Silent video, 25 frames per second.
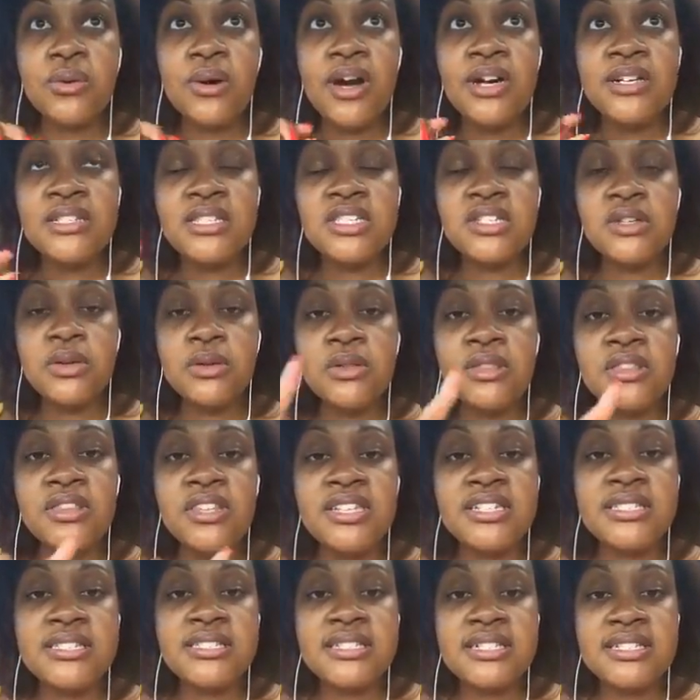until
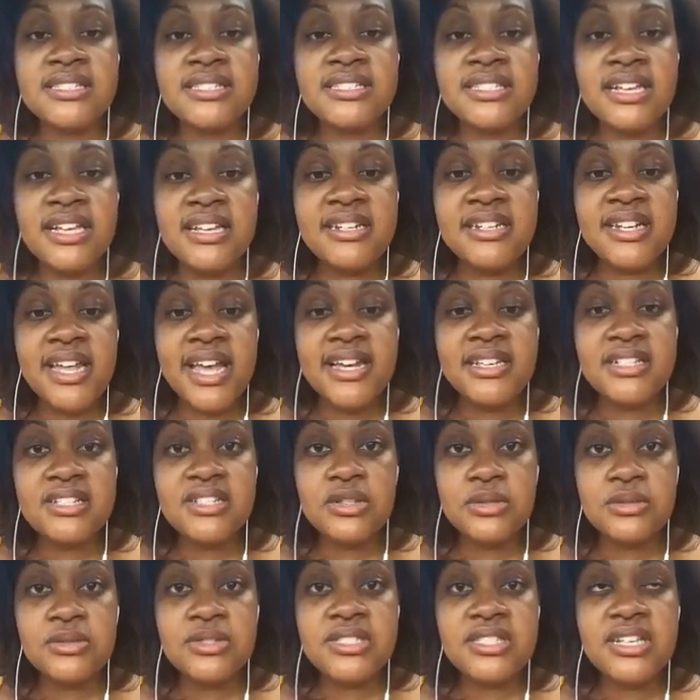this Sunday.
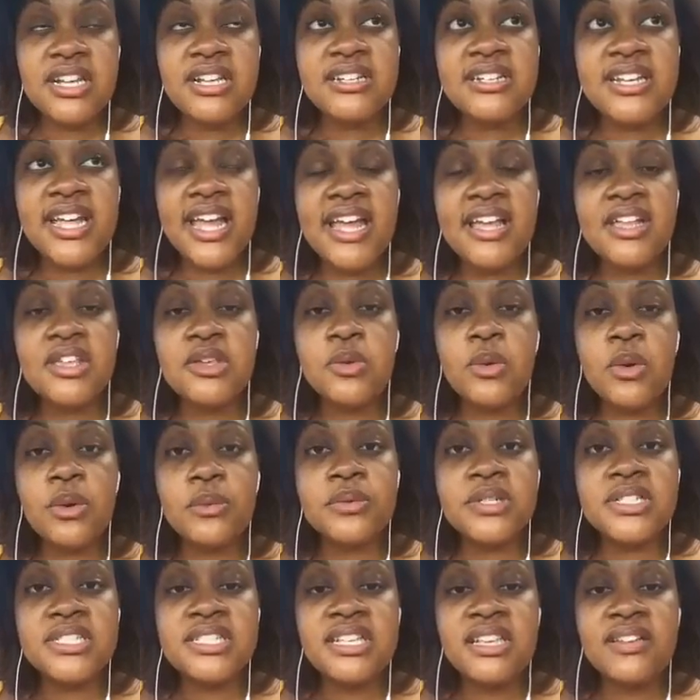So Sunday you
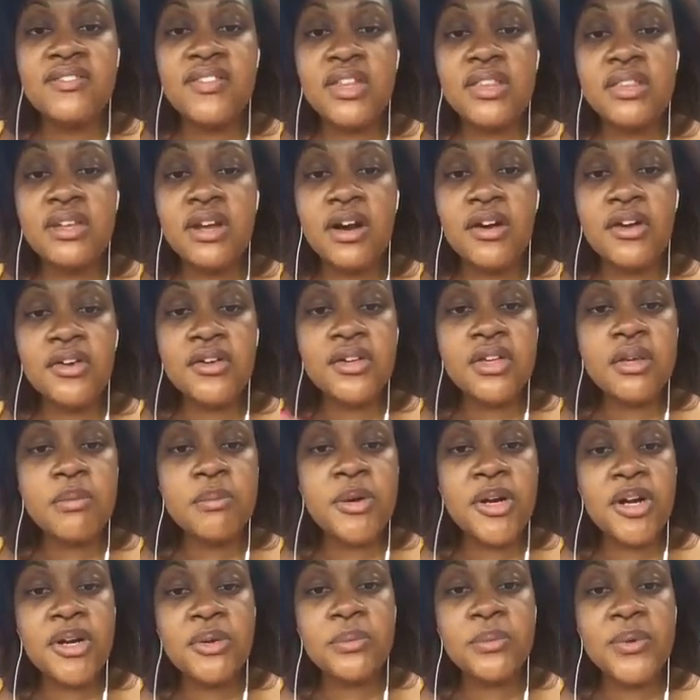are receiving the early
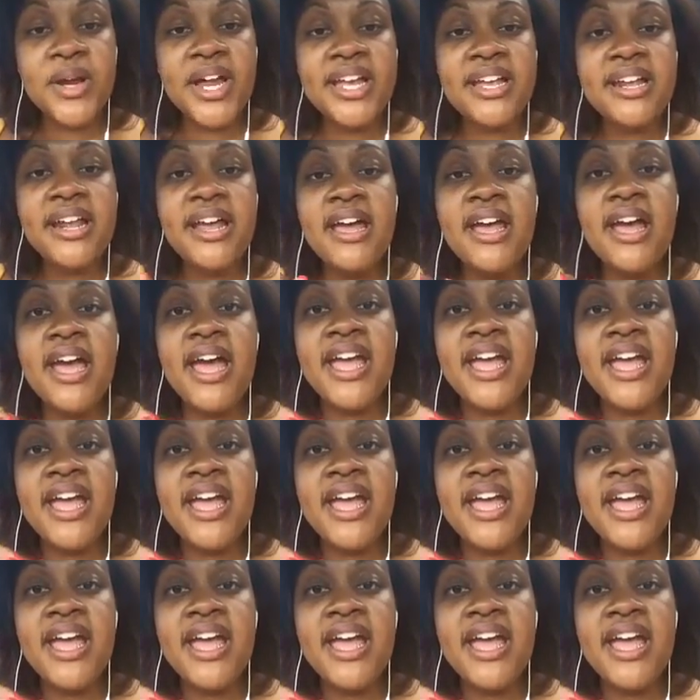bird rate.